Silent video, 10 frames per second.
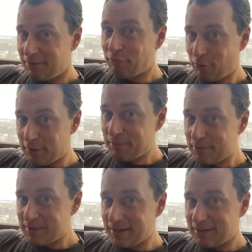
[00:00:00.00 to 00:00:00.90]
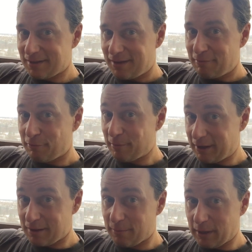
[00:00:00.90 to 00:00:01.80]
40%. If you're
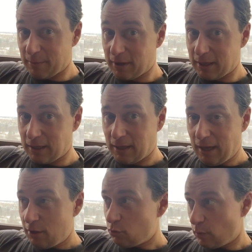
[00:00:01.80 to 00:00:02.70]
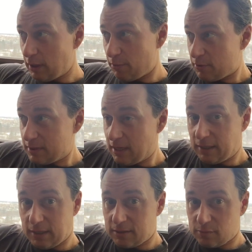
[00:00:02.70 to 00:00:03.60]
making the big money,
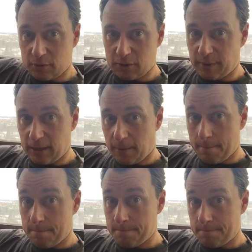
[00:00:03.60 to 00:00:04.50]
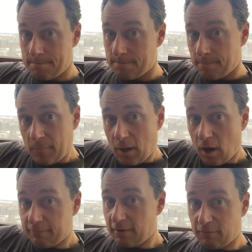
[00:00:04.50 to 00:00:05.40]
20% is what you make.
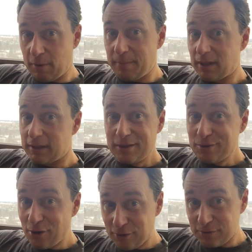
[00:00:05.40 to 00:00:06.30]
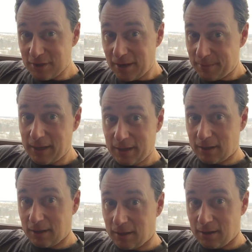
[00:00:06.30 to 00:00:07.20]
Off every $1,000,000 I
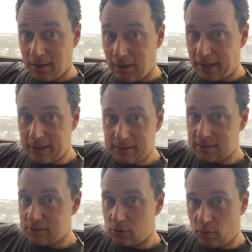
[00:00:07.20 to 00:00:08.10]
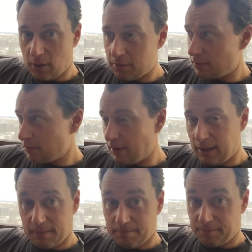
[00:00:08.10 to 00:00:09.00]
make, it's 200
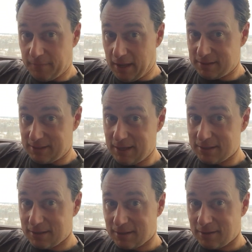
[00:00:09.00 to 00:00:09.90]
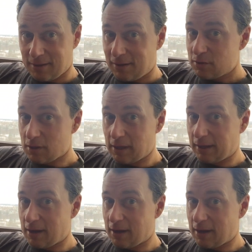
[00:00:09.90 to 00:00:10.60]
grand. That's it. That's all I